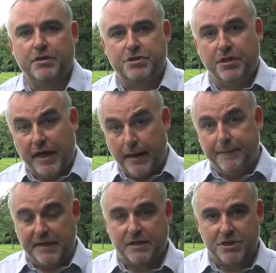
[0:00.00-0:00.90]
to that
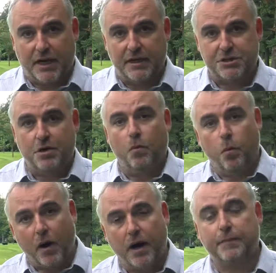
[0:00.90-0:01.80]
immediate challenge
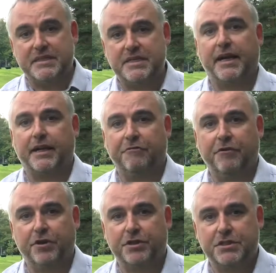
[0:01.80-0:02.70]
while maintaining a
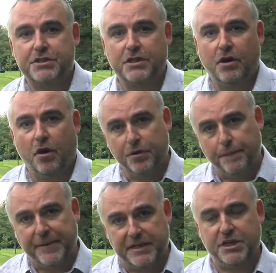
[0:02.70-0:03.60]
focus on the
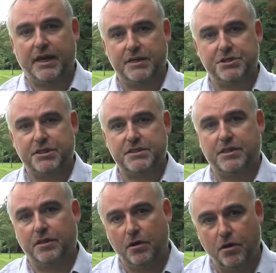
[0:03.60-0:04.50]
big challenges
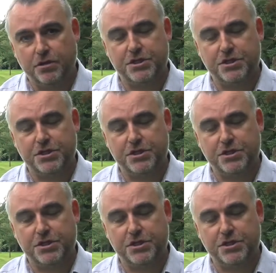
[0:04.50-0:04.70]
and the long